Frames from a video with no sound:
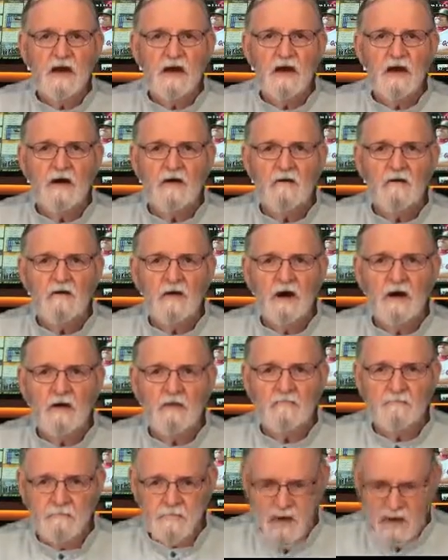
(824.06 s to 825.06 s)

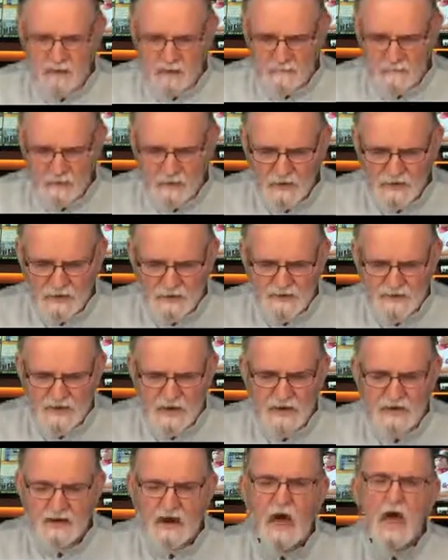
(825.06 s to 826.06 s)
Emporia
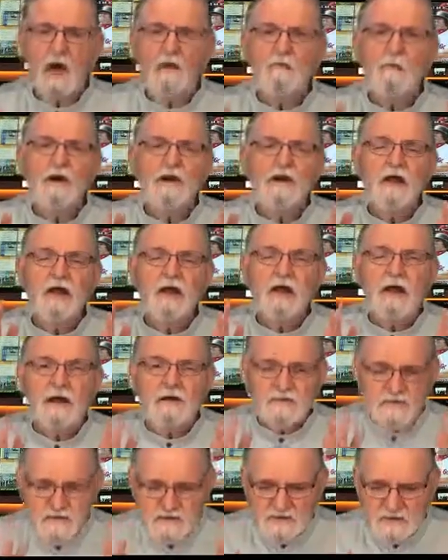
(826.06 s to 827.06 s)
State. But
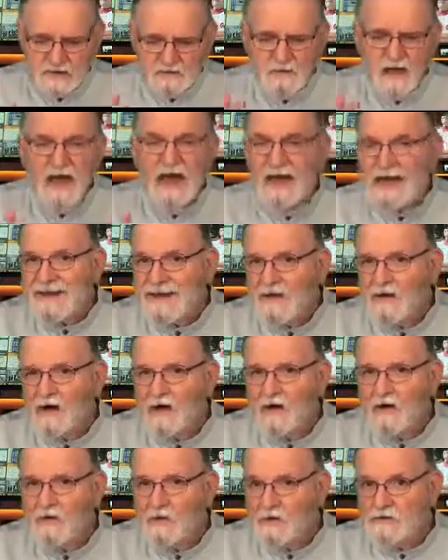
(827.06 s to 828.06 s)
here's a team
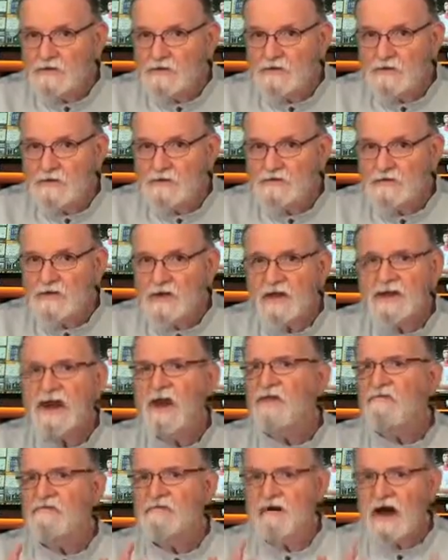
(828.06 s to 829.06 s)
8-0, Wichita
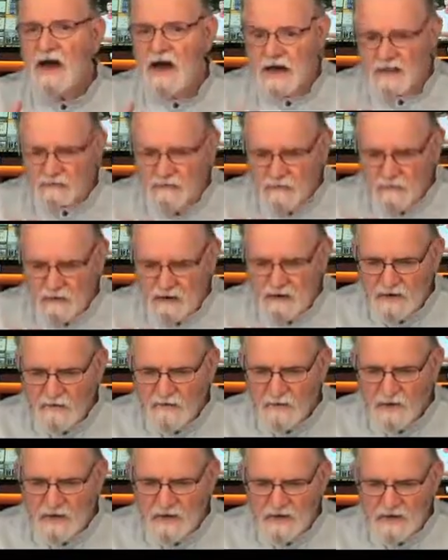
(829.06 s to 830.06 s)
State,
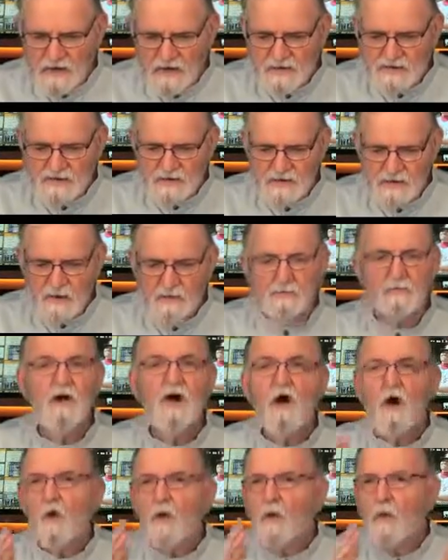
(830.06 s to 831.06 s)
5-1-1 against the
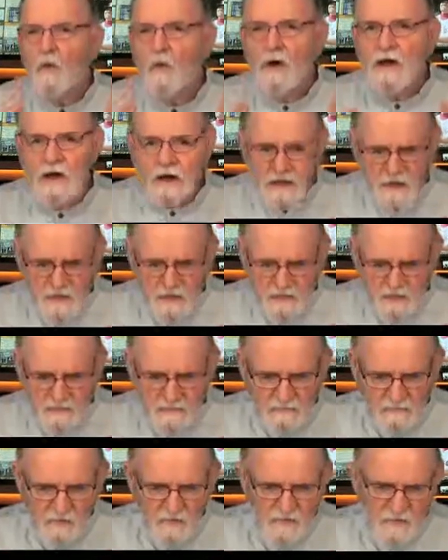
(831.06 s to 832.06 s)
number, winning on
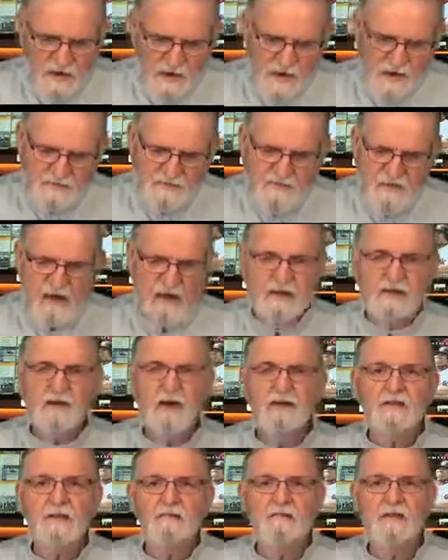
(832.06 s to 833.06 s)
the road. Last night
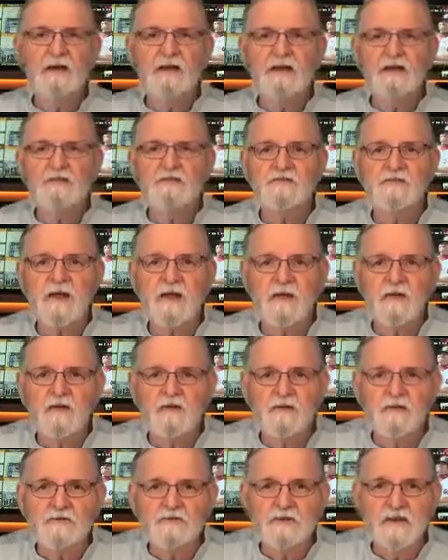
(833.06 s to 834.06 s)
got the money in St.
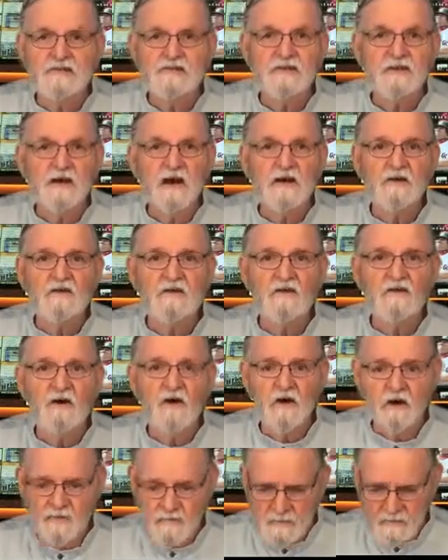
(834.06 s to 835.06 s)
Louis as an
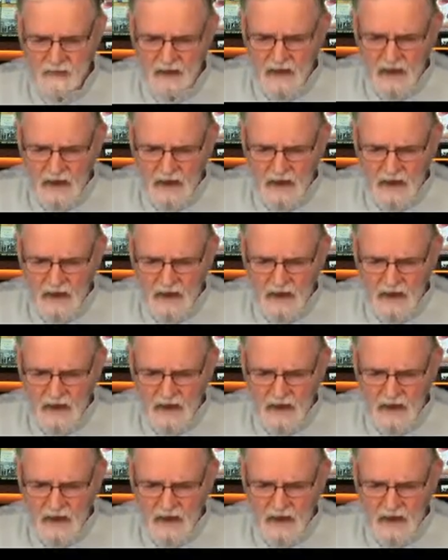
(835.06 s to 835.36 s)
underdog,